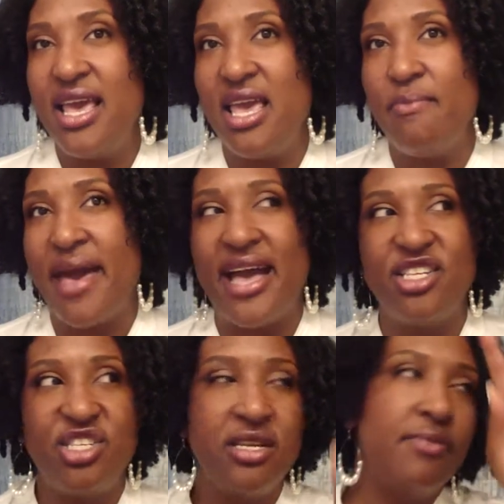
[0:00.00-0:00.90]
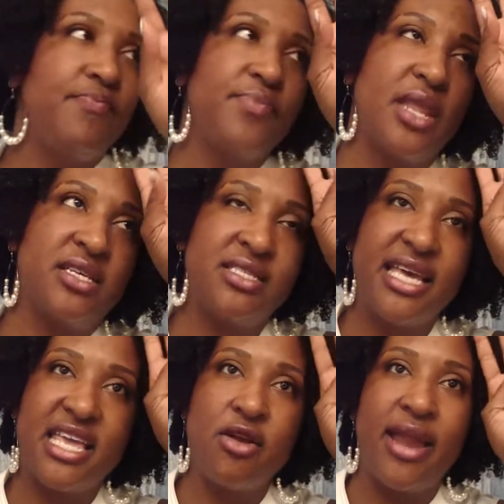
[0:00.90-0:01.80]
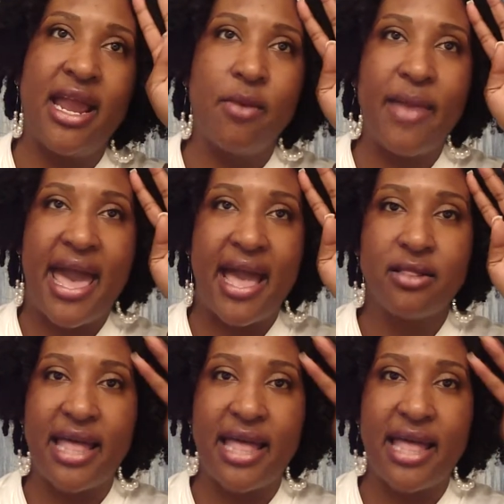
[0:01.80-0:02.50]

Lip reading: Imagine slicking your hair back